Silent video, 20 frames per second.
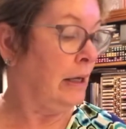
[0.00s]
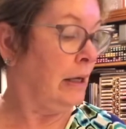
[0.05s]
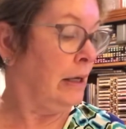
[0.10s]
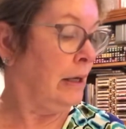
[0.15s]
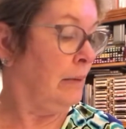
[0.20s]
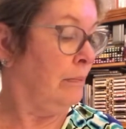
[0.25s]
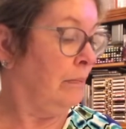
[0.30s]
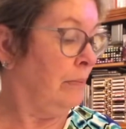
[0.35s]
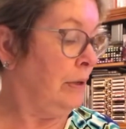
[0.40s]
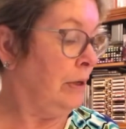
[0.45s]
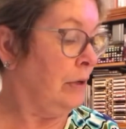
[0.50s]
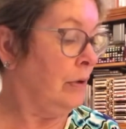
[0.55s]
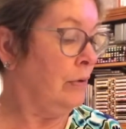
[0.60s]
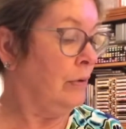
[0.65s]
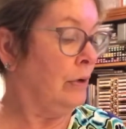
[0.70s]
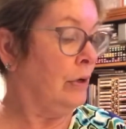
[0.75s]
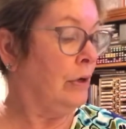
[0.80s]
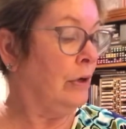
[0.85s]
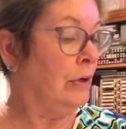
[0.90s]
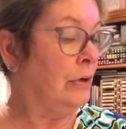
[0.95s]

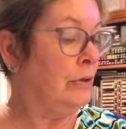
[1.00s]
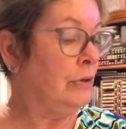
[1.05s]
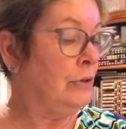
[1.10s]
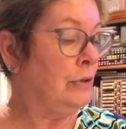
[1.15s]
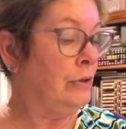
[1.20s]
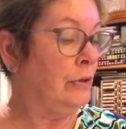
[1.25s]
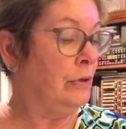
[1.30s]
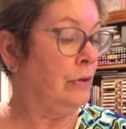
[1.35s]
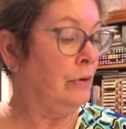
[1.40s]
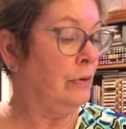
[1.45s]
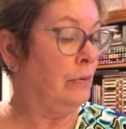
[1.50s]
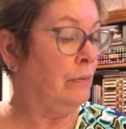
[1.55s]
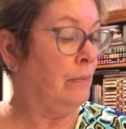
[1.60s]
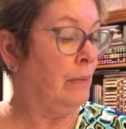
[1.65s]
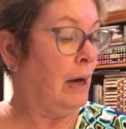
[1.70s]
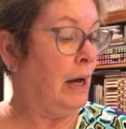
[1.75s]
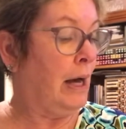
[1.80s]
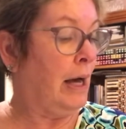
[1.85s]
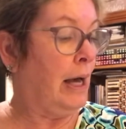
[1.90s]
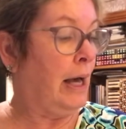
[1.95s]
computer to
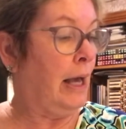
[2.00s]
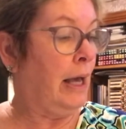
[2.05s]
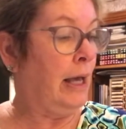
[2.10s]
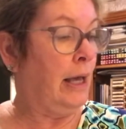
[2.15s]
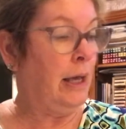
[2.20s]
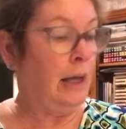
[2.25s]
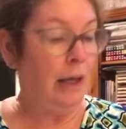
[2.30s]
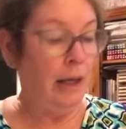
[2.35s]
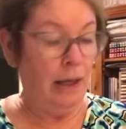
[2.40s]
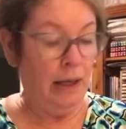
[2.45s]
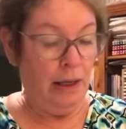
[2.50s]
my